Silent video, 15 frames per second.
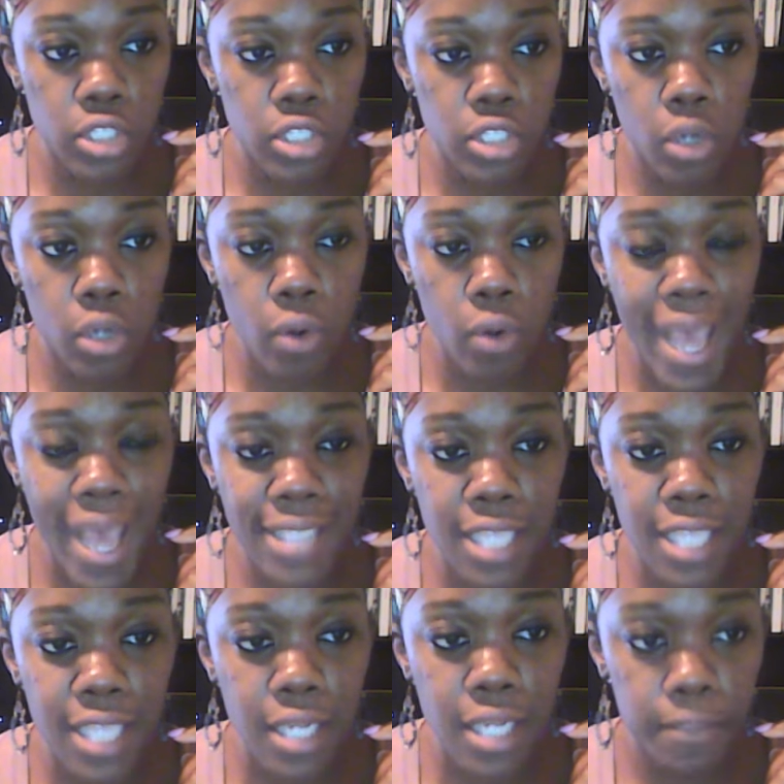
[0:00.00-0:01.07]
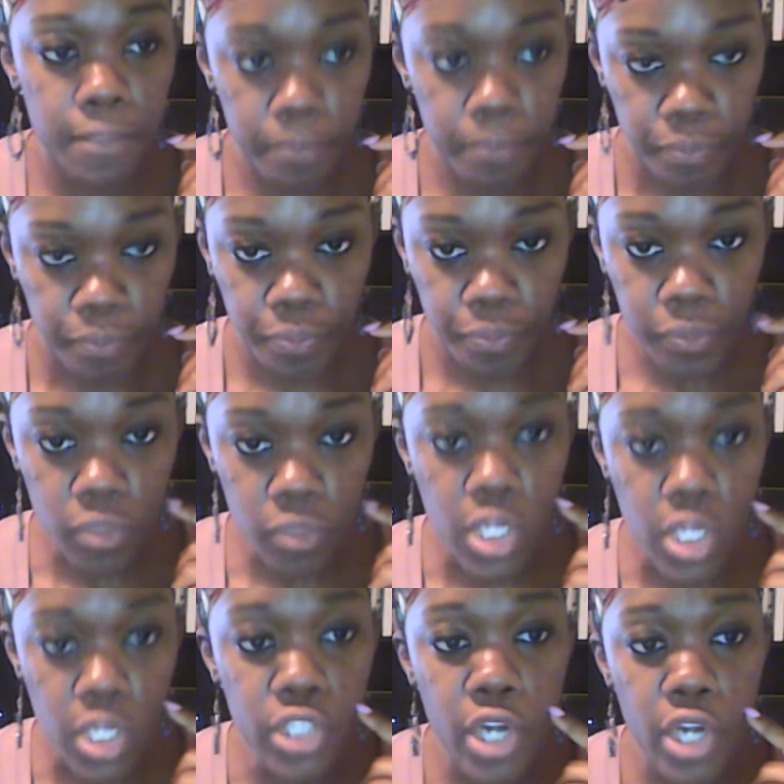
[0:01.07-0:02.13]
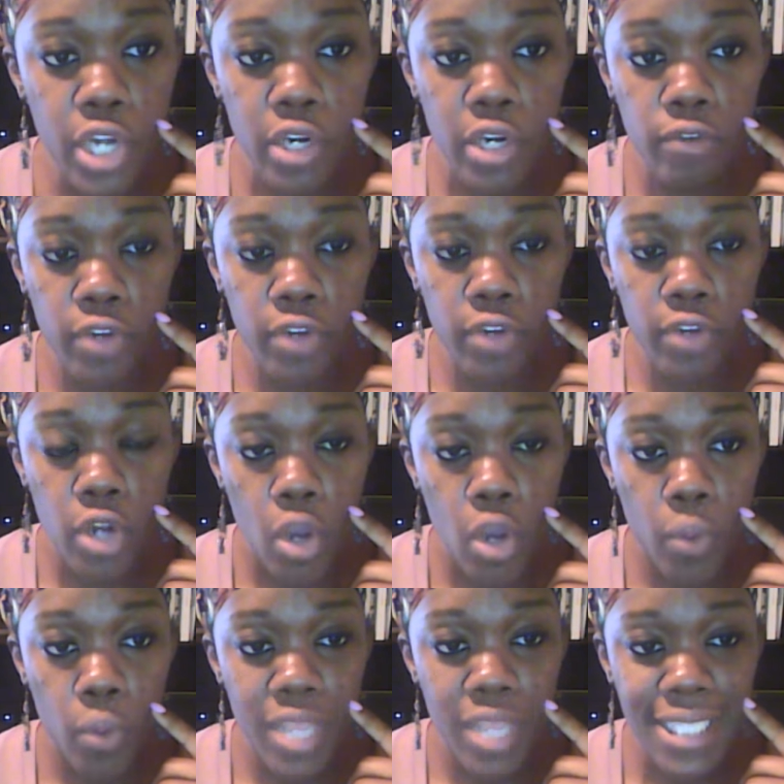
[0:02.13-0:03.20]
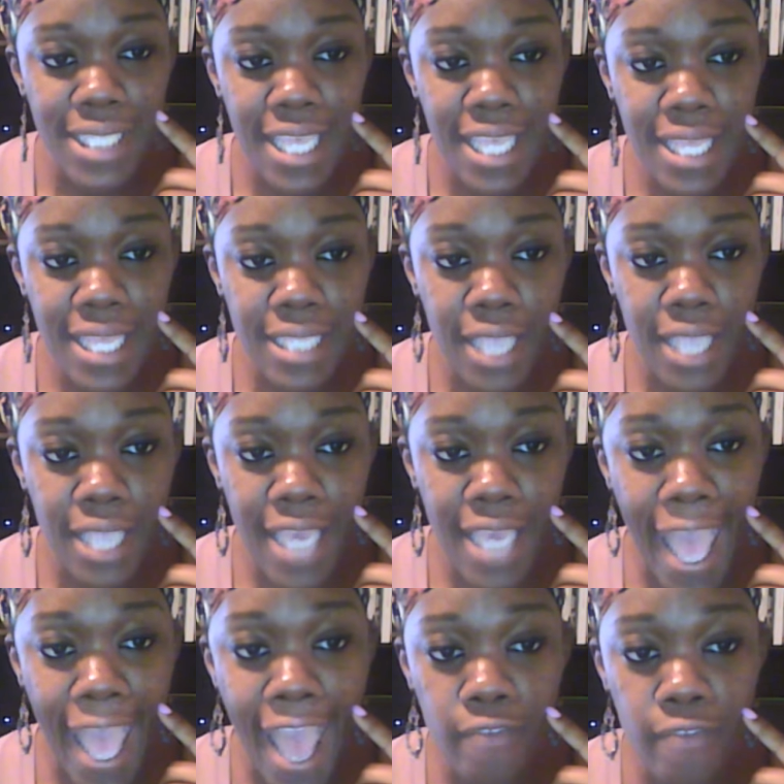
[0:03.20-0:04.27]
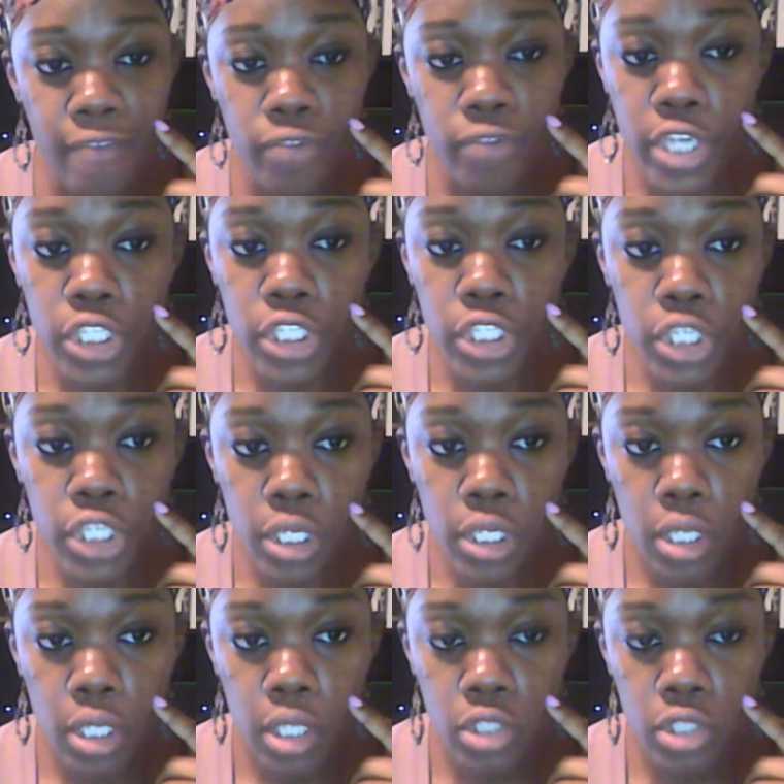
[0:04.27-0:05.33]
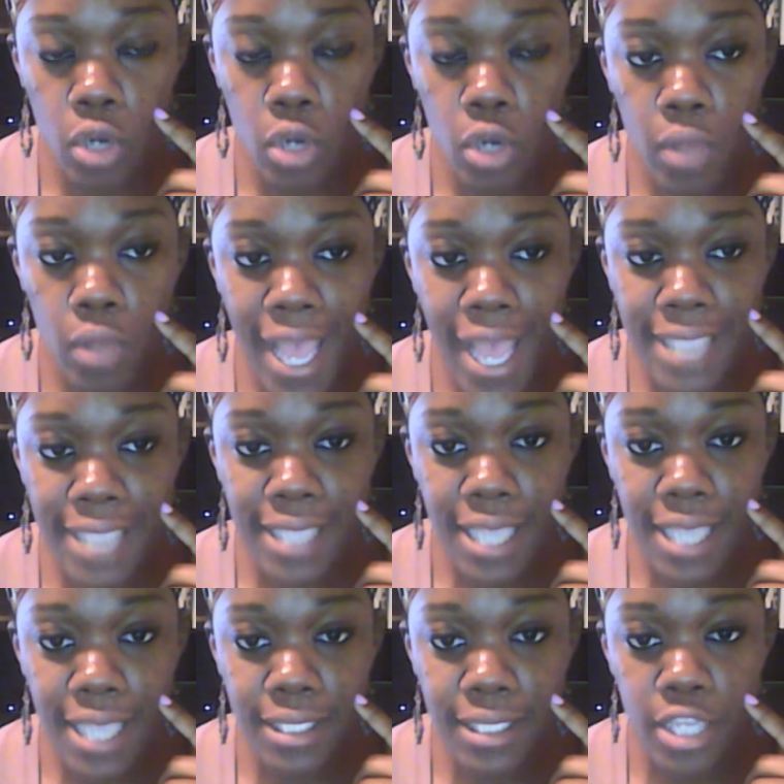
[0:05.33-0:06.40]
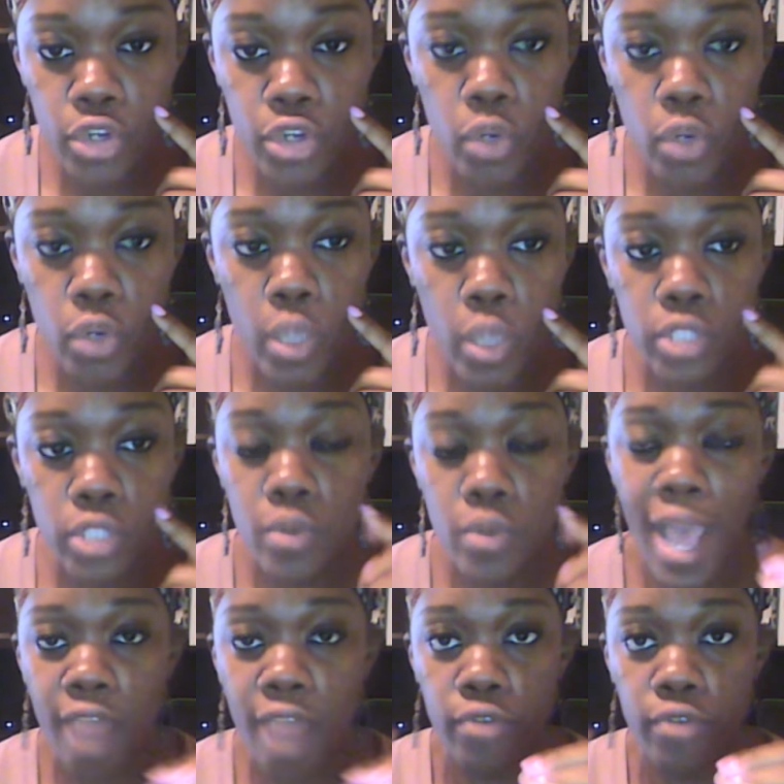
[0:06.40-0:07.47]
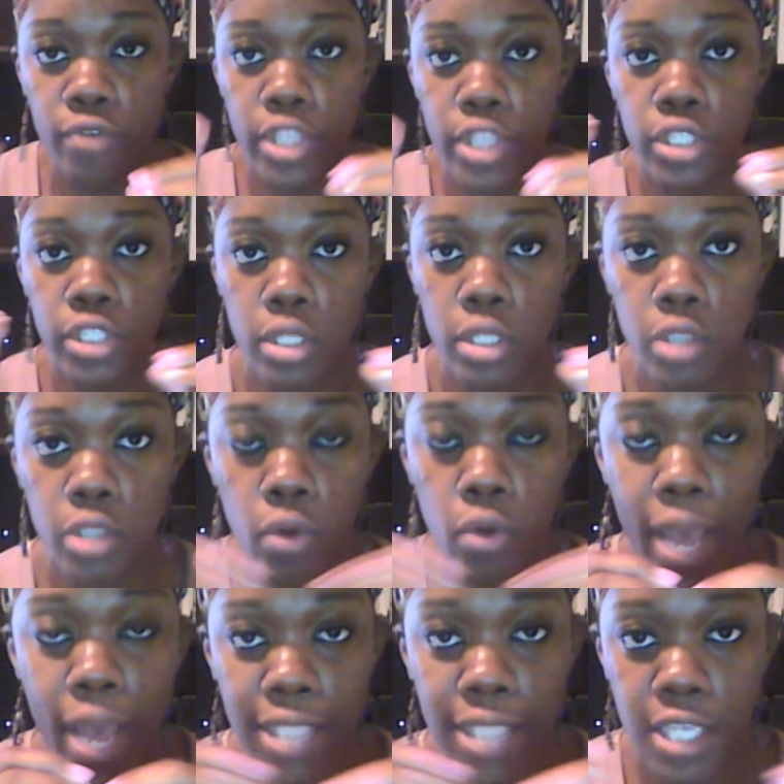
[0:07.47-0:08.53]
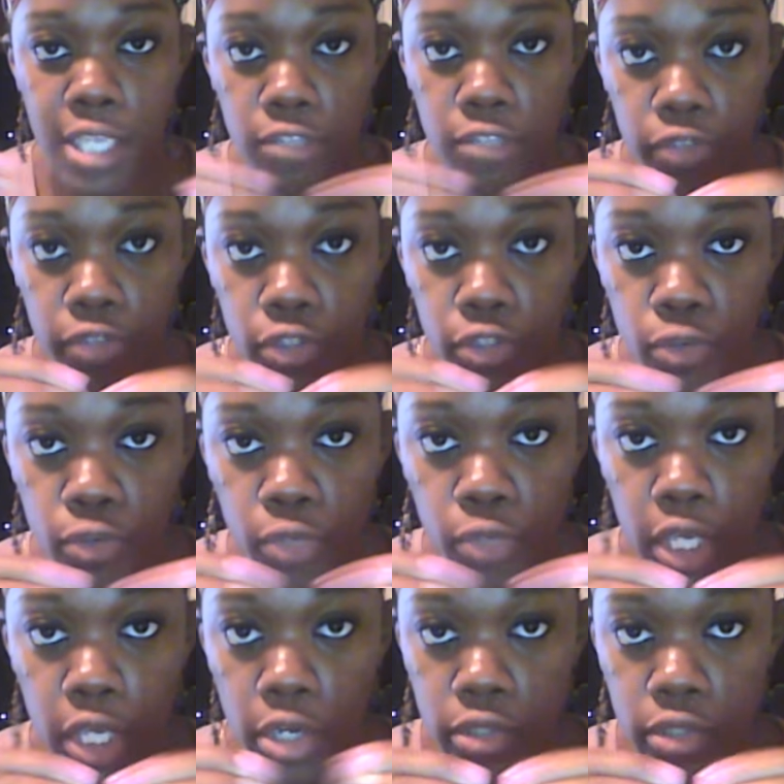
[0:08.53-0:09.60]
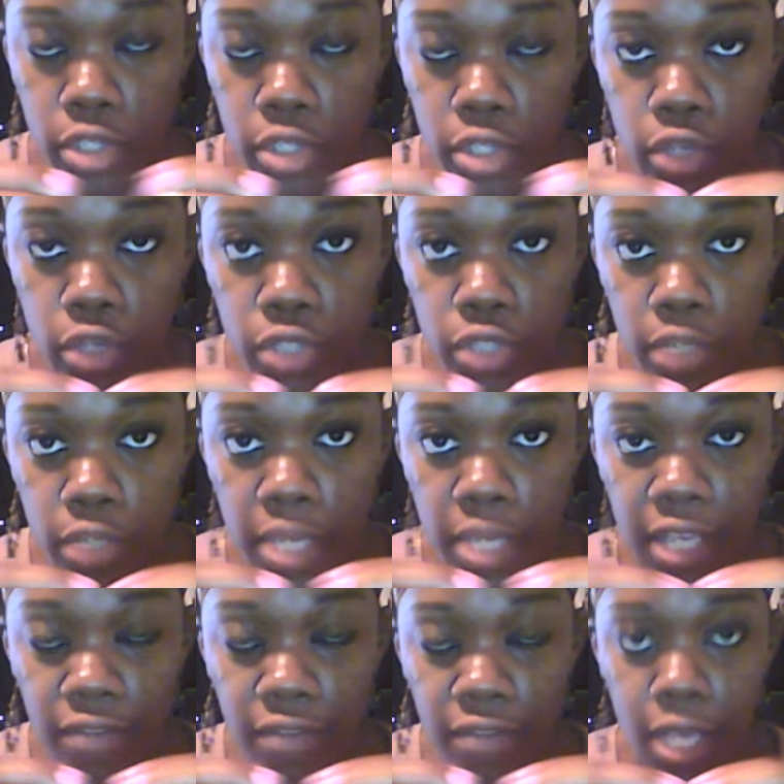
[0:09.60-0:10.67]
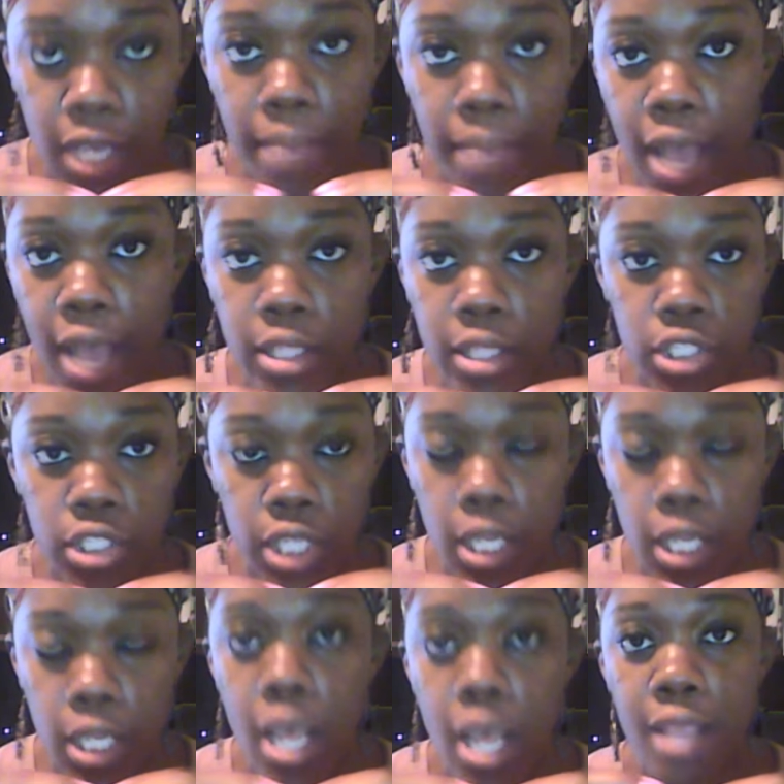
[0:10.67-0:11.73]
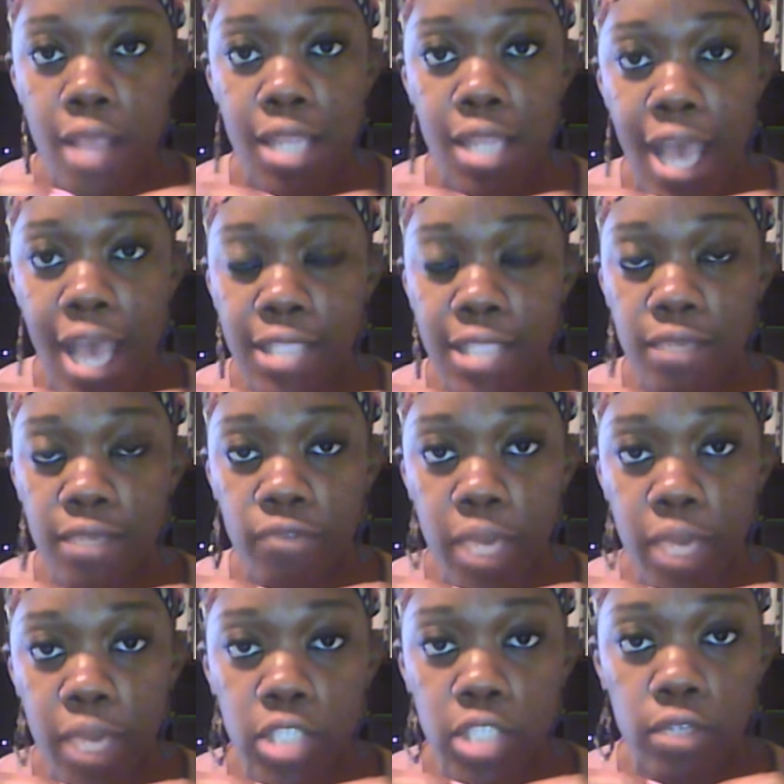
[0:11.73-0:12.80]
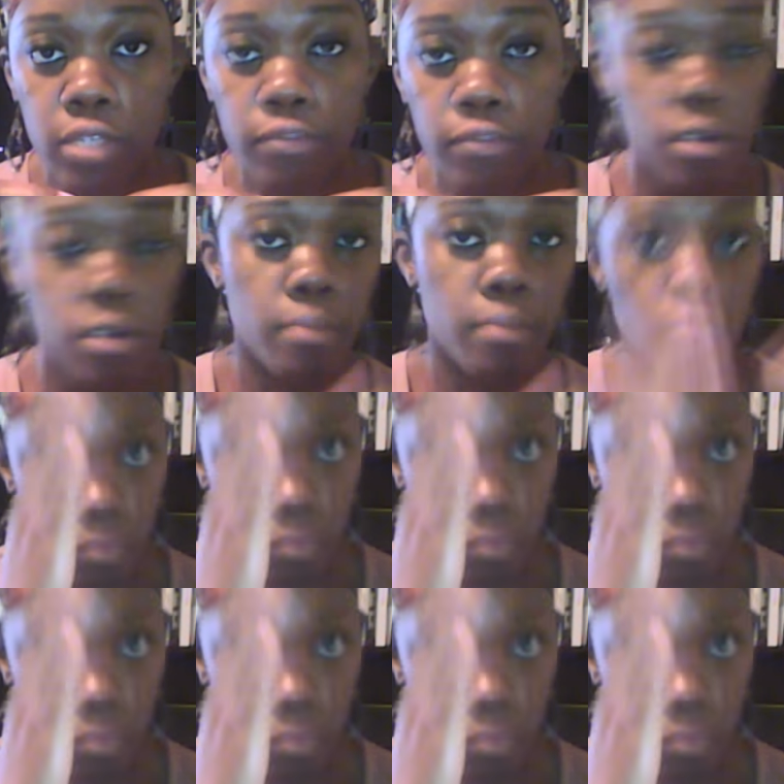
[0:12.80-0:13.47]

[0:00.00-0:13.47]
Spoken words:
total asset turnover, when they say things like average total assets, then you're going to average the total assets for 2 years. So you should be giving a balance sheet that has information from